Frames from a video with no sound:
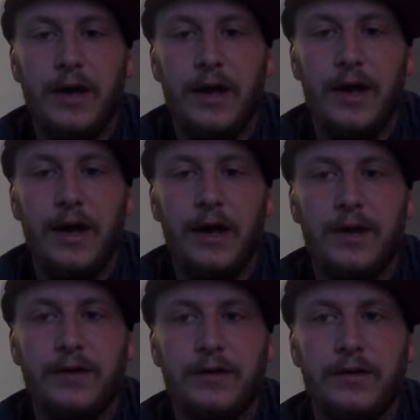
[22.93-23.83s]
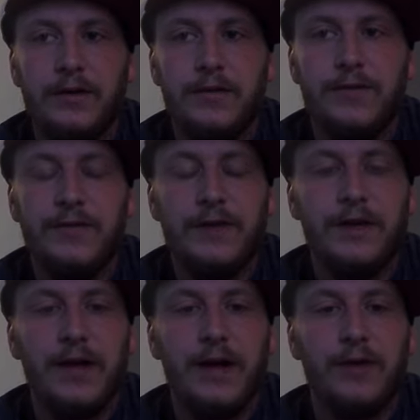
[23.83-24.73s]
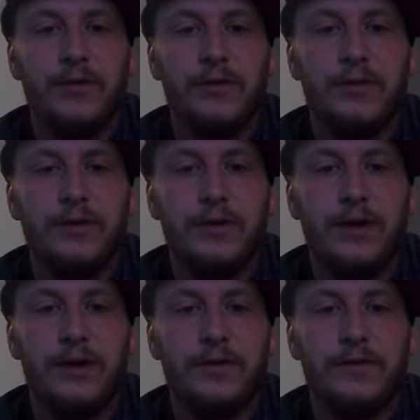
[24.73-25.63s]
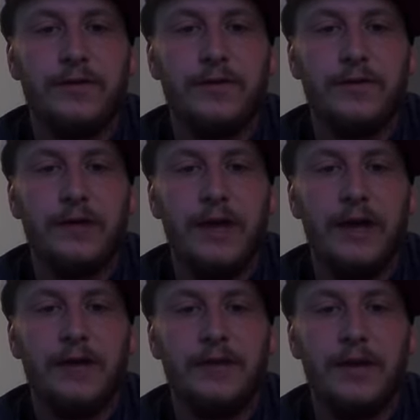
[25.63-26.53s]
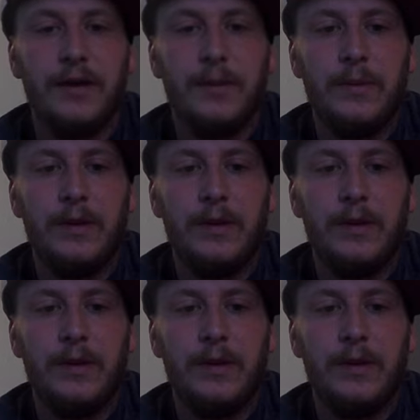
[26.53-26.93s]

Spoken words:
and figure out your daughter's hair type.